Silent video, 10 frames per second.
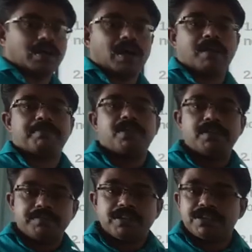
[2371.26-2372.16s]
after
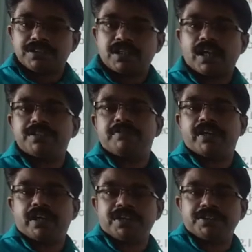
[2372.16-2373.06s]
leaving this class, when
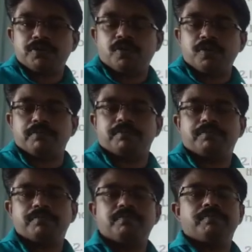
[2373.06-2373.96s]
I reach home,